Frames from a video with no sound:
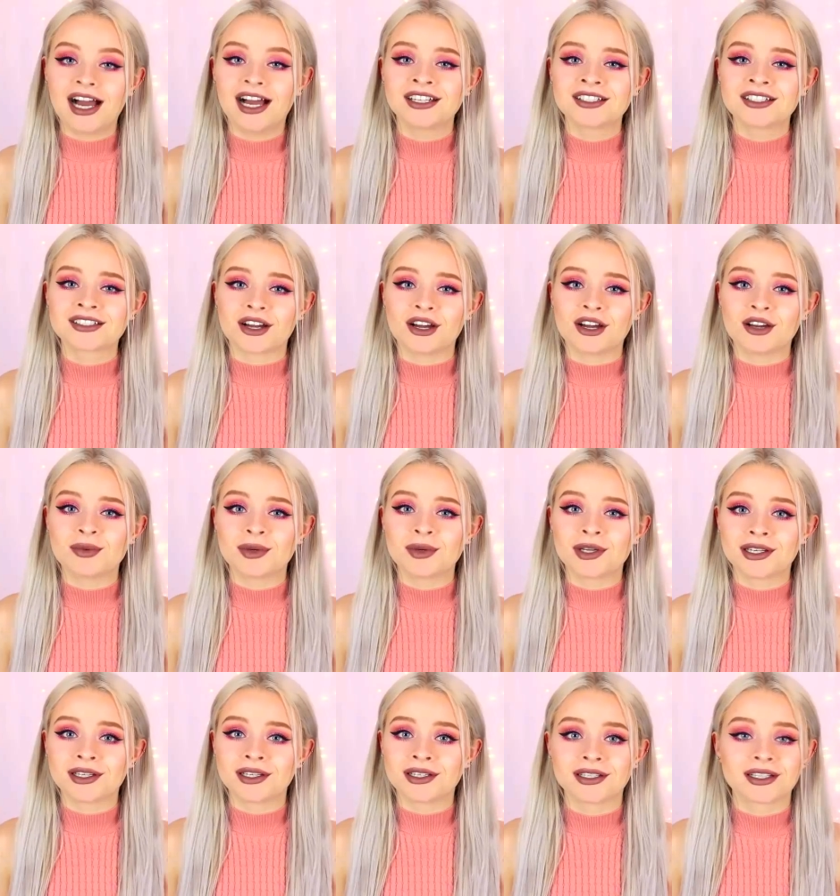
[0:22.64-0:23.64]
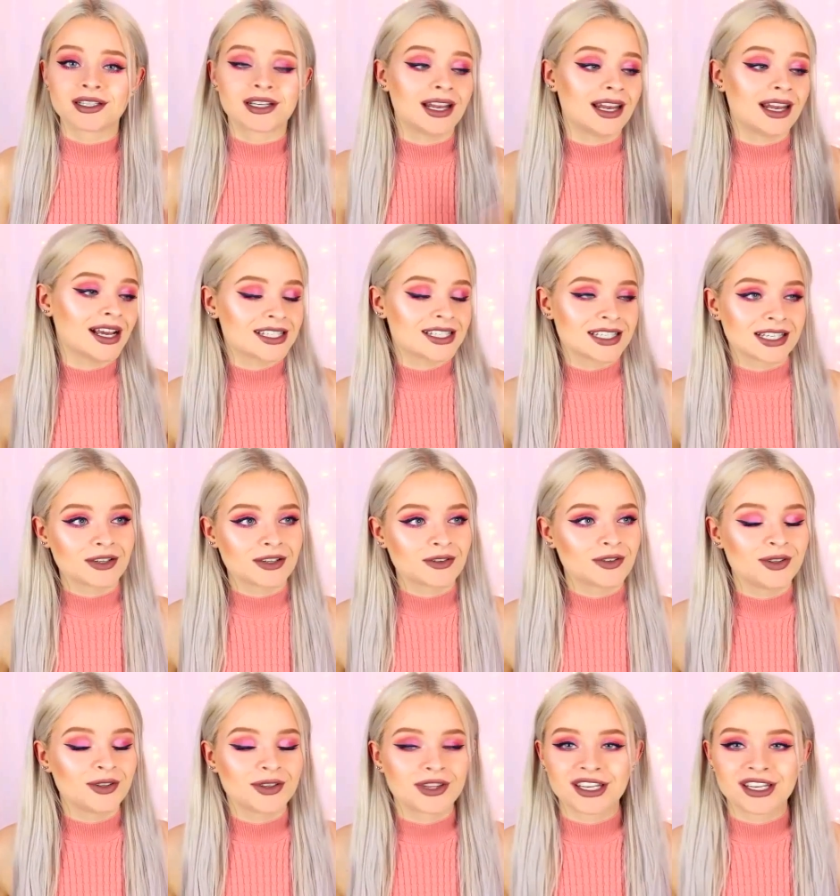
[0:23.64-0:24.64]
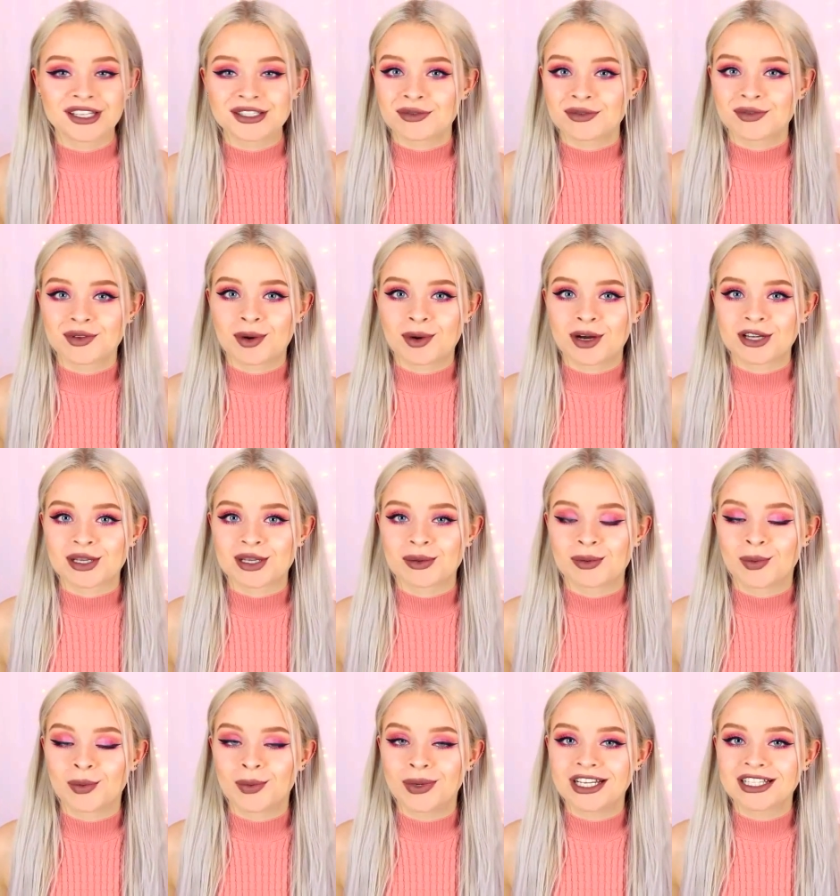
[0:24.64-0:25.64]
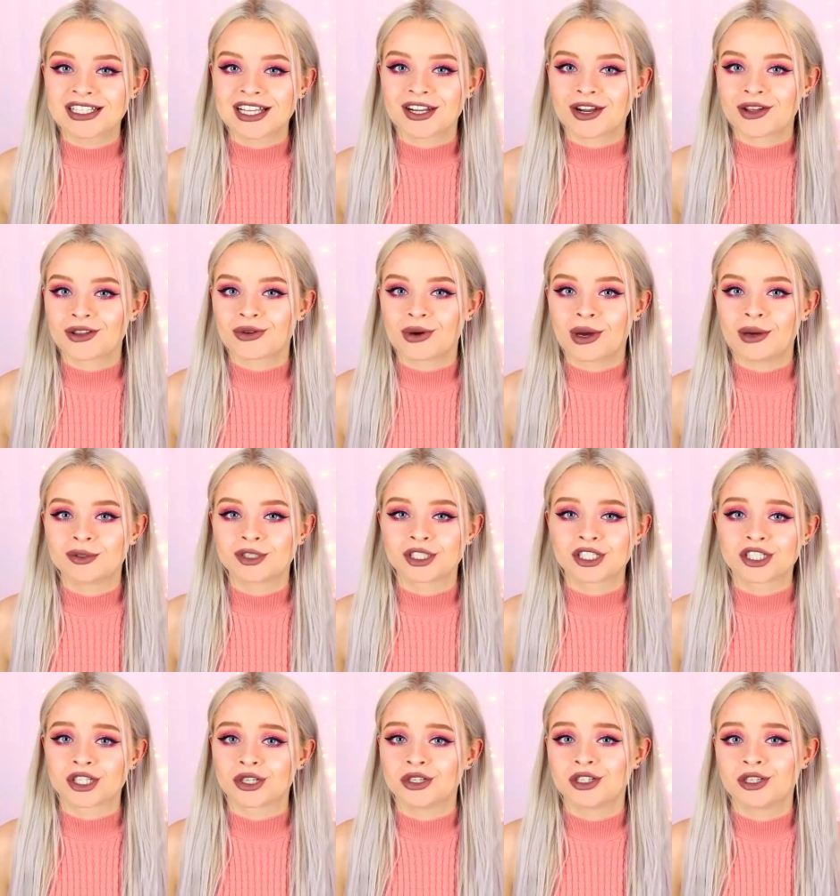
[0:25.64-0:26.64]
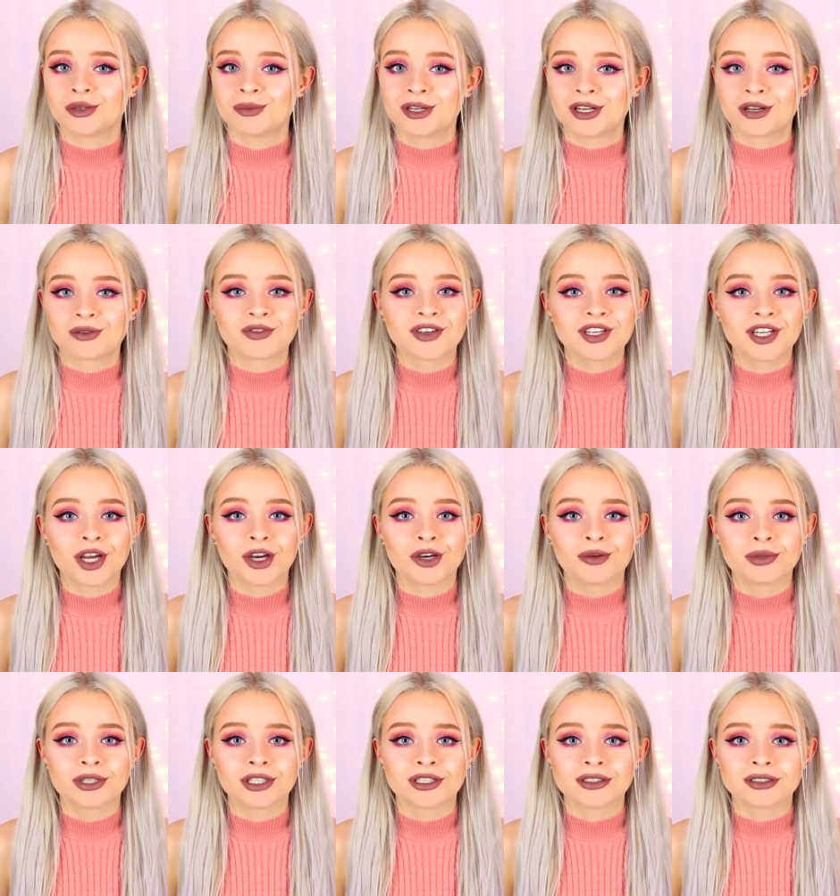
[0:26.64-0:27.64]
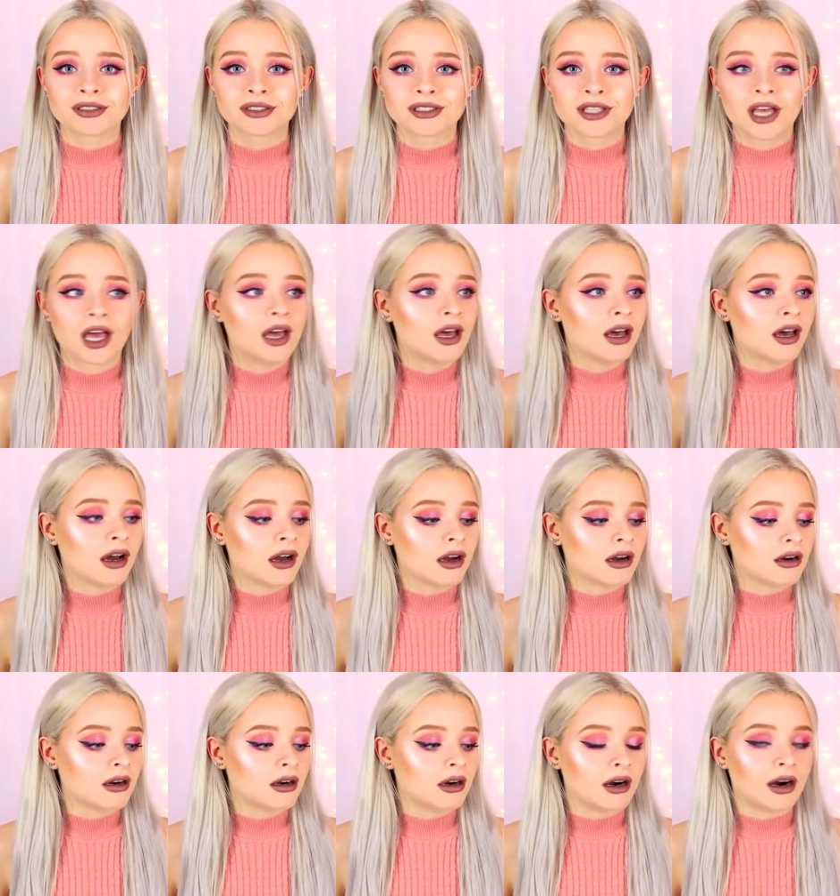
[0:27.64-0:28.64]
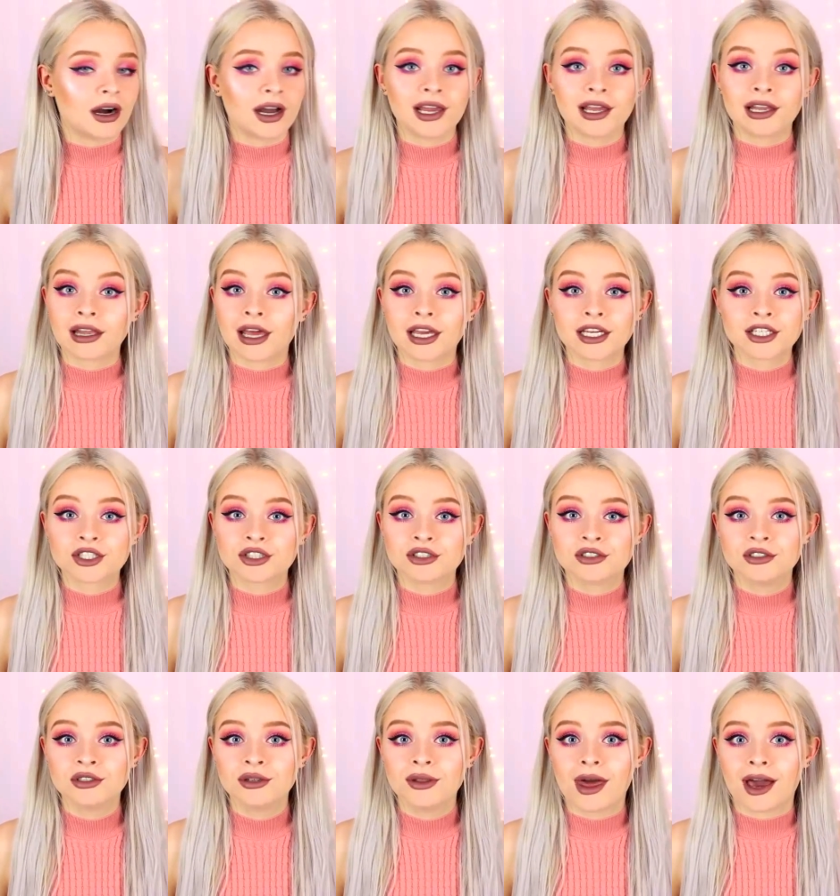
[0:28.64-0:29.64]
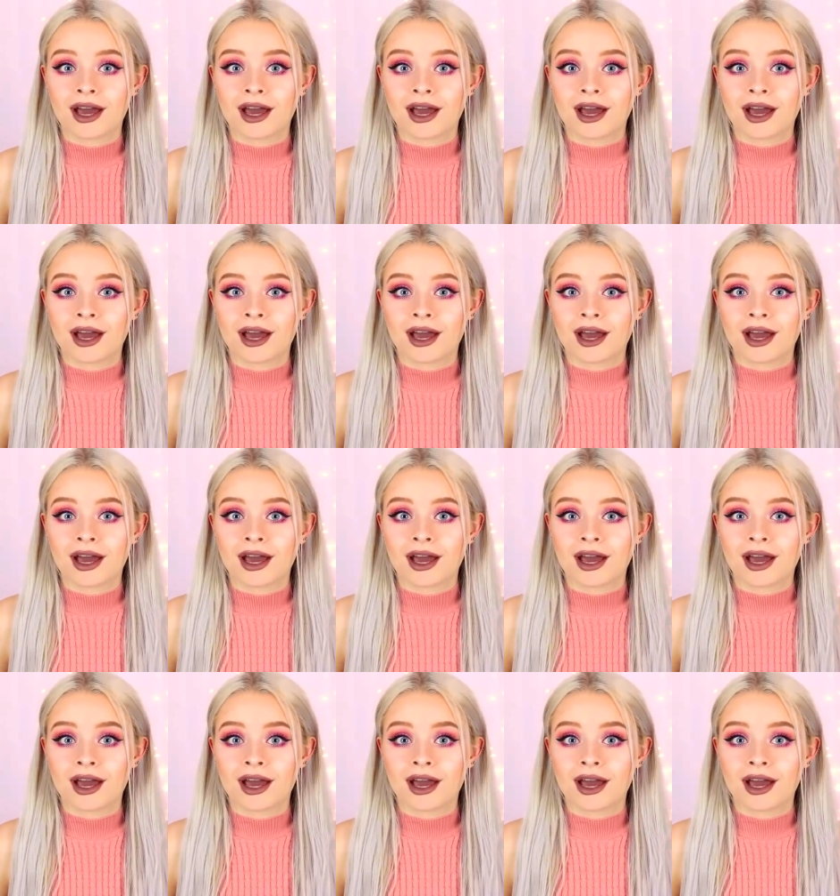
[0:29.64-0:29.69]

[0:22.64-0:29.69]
And I've been collecting a few things over the past couple of weeks and I thought I would just show you them in a video because I like to do